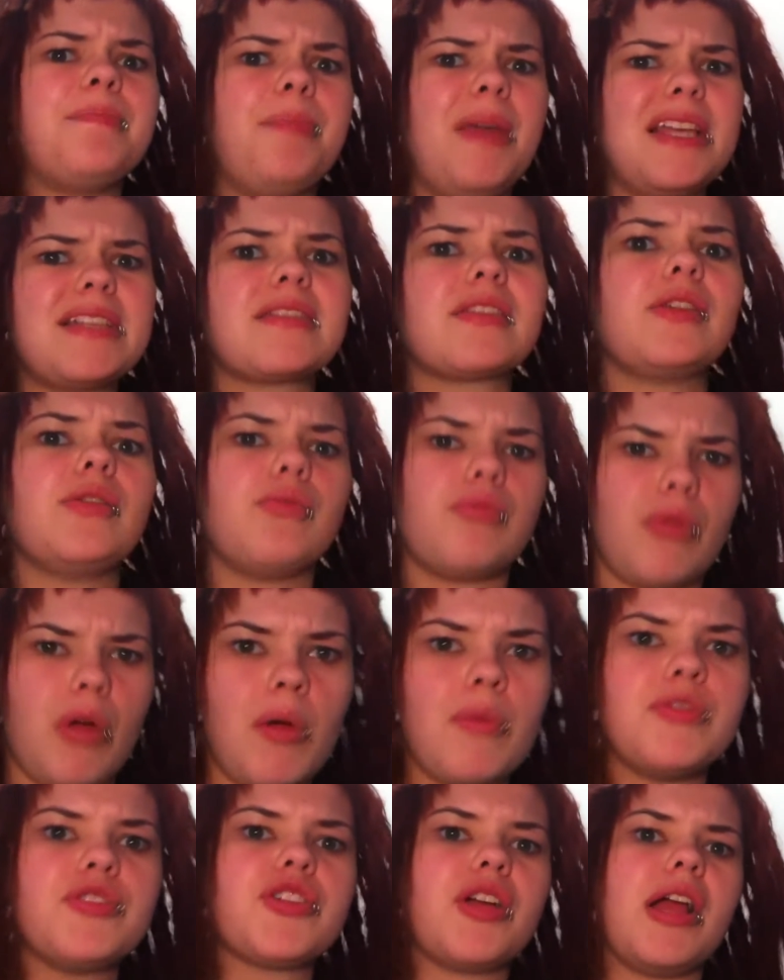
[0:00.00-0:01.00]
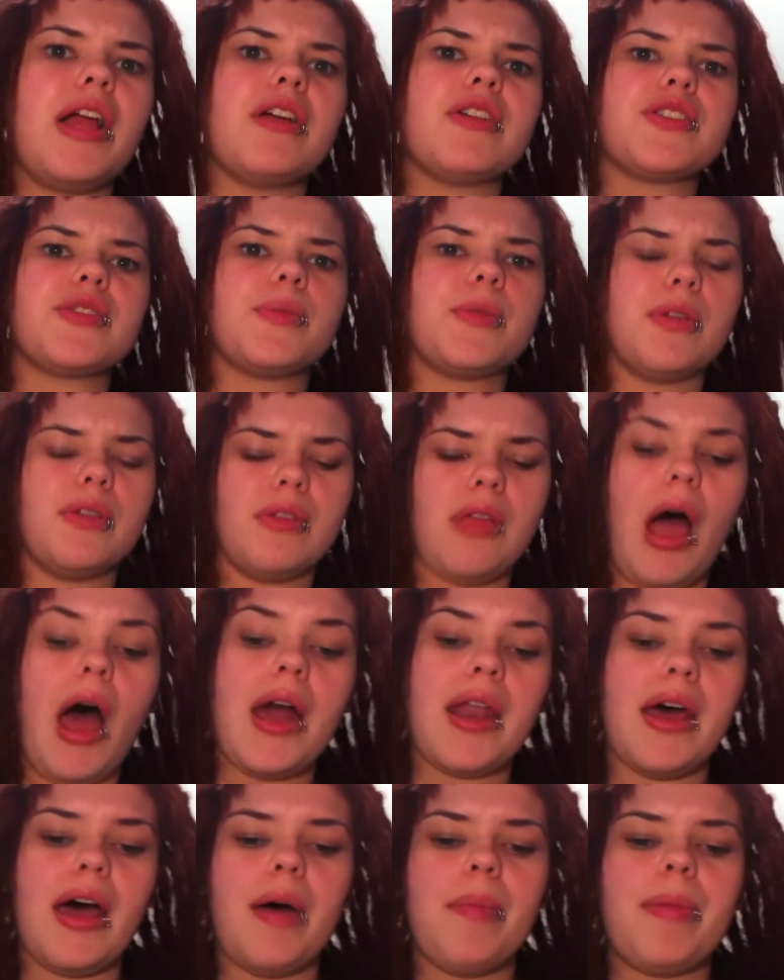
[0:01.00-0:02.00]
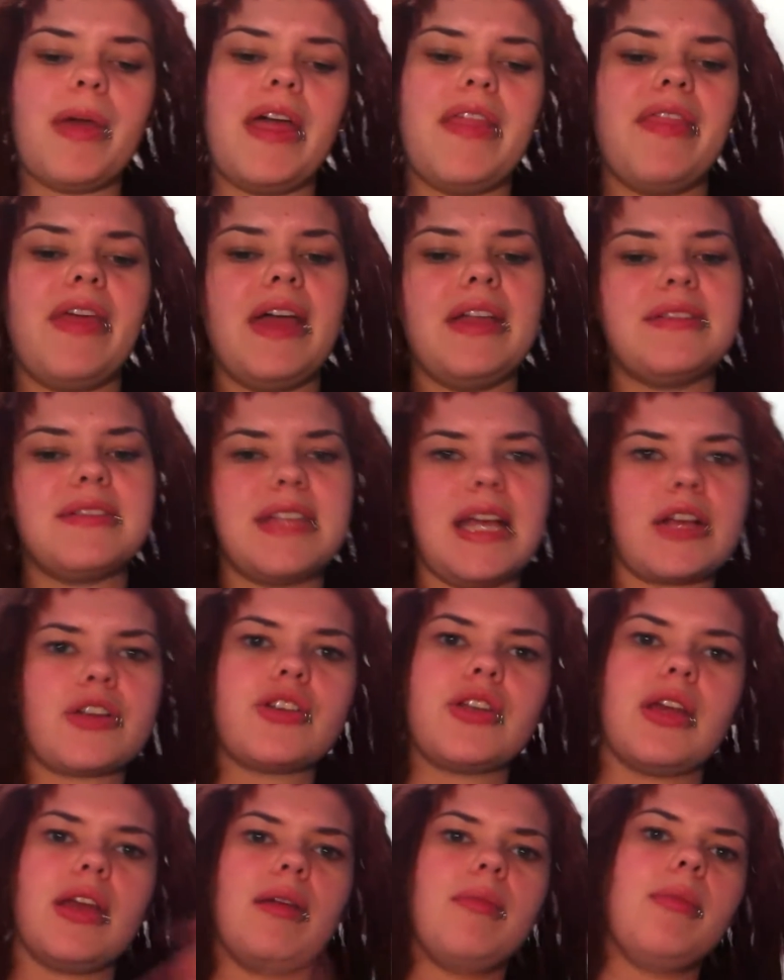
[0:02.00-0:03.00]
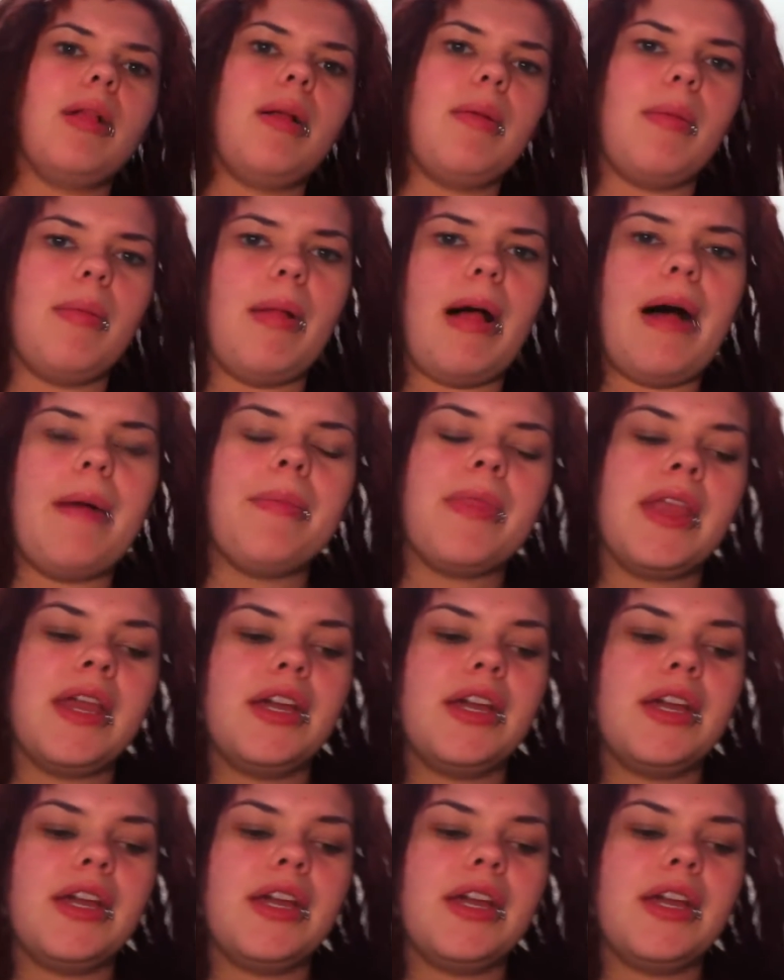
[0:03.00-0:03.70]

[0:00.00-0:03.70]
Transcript: basically ruins your hair so it'll knot up, and then sectioning and blah, blah, blah.